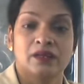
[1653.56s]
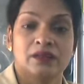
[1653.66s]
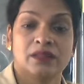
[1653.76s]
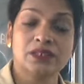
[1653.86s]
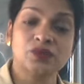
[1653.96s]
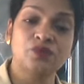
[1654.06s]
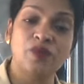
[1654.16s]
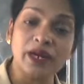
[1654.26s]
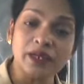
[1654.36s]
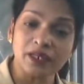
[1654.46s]
this
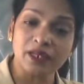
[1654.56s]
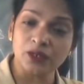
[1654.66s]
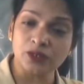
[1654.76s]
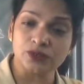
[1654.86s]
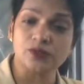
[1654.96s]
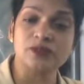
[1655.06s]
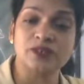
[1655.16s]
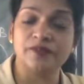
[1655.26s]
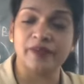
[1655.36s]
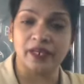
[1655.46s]
1 kilojoules
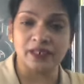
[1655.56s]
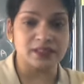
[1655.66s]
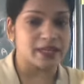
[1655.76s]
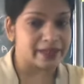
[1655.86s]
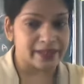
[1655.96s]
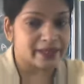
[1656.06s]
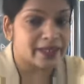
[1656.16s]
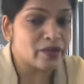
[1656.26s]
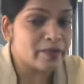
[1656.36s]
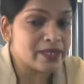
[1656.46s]
of energy I can
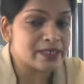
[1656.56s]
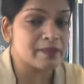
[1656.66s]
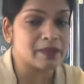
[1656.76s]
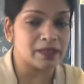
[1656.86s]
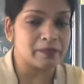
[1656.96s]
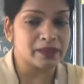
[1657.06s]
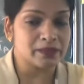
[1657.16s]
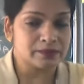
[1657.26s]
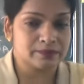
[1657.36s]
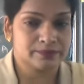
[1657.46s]
give by some other
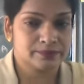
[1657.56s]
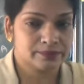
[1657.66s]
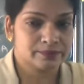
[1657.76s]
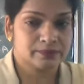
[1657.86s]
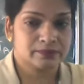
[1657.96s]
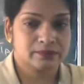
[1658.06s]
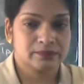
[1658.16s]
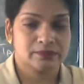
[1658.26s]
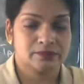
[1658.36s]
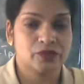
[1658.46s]
method.
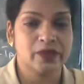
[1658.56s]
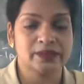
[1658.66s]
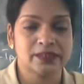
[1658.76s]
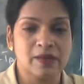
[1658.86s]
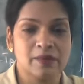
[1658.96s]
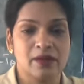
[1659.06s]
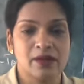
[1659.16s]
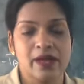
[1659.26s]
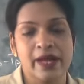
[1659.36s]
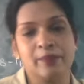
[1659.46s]
For example,
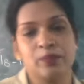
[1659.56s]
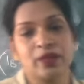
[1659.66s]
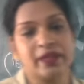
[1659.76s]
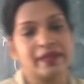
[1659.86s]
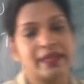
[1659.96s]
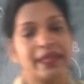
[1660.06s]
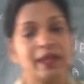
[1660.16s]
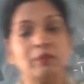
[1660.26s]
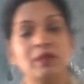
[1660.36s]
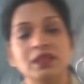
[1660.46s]
I am putting an
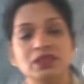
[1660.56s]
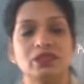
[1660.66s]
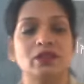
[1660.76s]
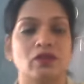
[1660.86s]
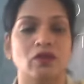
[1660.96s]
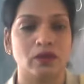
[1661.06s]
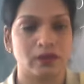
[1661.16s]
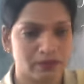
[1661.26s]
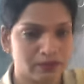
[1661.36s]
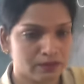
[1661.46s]
immersion
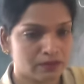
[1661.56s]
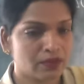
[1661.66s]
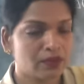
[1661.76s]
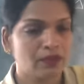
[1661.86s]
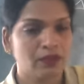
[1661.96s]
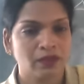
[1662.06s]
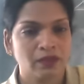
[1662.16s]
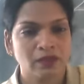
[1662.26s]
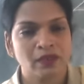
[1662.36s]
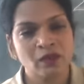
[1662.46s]
rod.
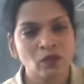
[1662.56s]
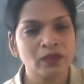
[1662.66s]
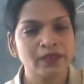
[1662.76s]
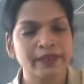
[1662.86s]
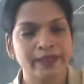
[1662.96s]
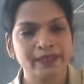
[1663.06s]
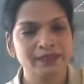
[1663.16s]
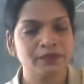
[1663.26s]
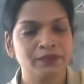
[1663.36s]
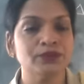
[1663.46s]
In olden
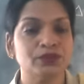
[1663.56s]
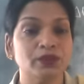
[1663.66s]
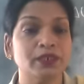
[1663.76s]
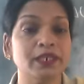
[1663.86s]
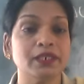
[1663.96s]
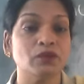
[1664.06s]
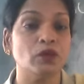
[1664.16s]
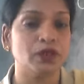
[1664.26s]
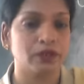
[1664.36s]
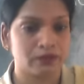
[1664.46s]
days, we used to heat
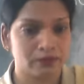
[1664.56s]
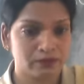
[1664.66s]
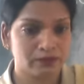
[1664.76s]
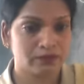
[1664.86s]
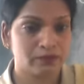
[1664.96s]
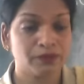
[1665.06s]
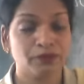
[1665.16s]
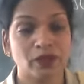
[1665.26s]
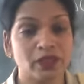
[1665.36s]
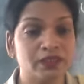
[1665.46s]
water.
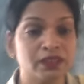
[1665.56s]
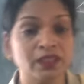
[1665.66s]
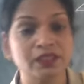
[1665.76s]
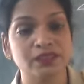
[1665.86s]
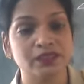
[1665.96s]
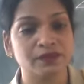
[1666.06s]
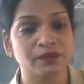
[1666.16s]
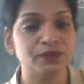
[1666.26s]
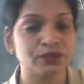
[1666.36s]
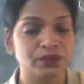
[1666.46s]
Before these geysers, we
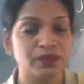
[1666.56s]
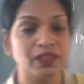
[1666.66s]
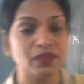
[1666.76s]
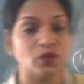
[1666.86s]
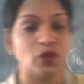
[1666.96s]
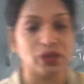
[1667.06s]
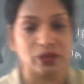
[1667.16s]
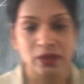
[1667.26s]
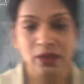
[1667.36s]
used to heat water